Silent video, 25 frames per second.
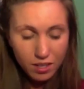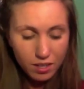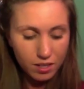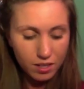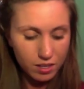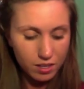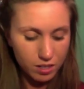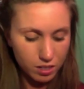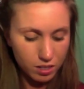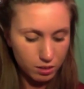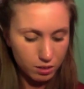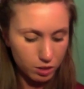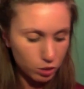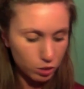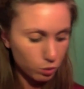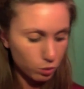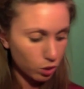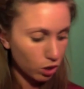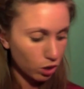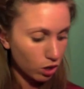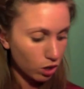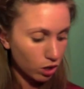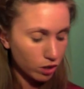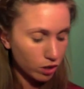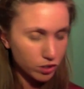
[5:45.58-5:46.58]
You
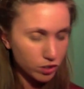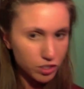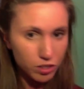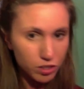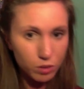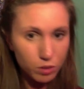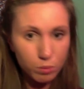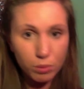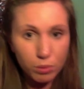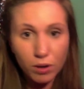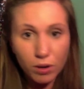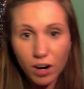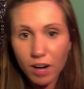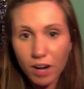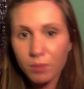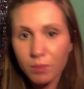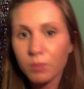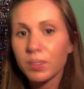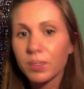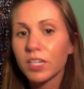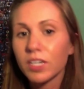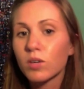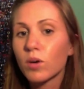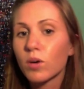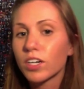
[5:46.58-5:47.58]
are also
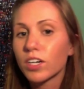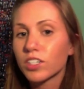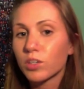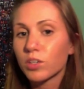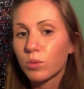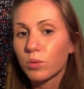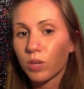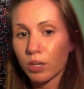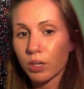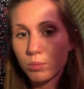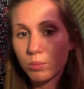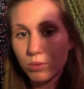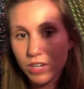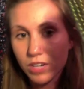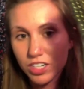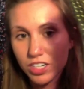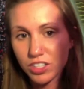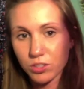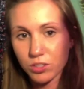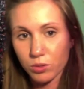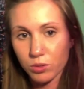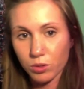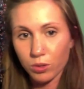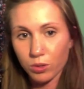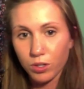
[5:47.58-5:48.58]
probably going to want to
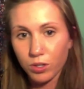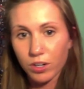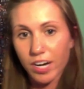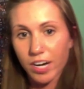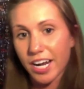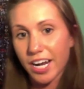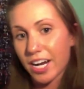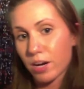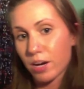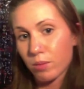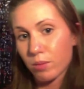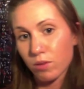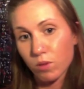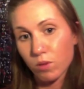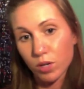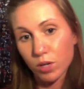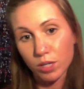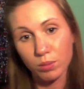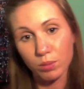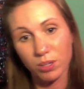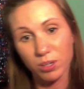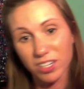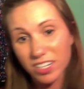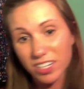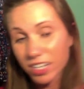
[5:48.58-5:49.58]
brush through your hair before
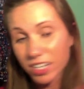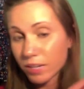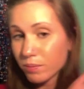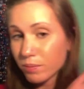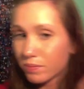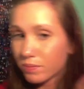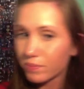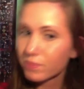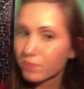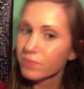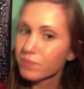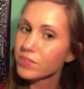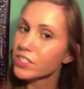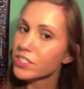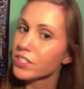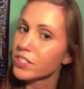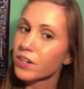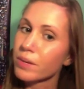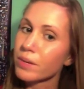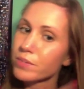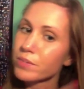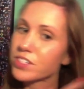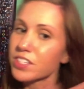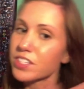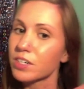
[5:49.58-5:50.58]
you put it up.
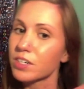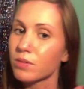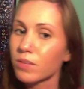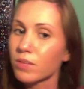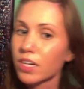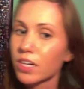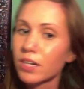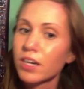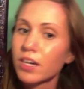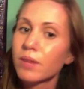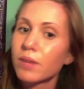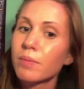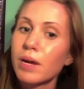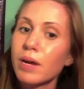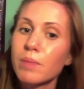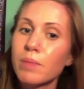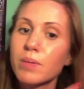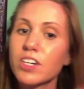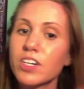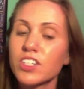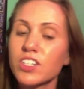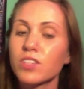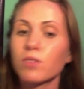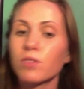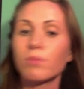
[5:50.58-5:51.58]
So I'm just going to run my
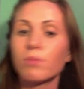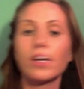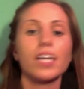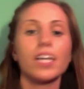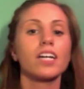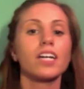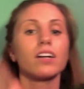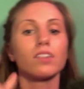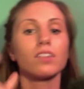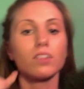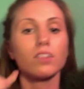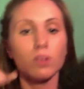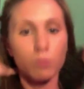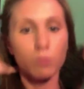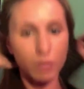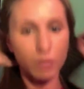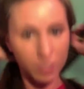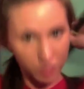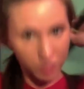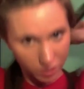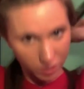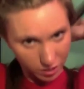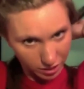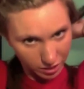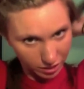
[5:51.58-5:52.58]
brush through my hair a little
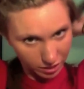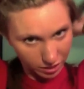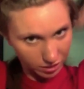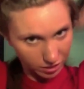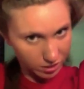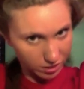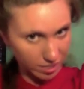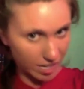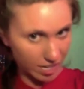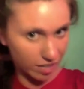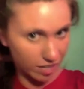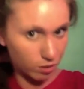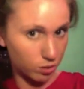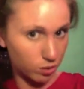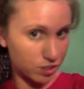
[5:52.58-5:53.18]
bit just to get the tangles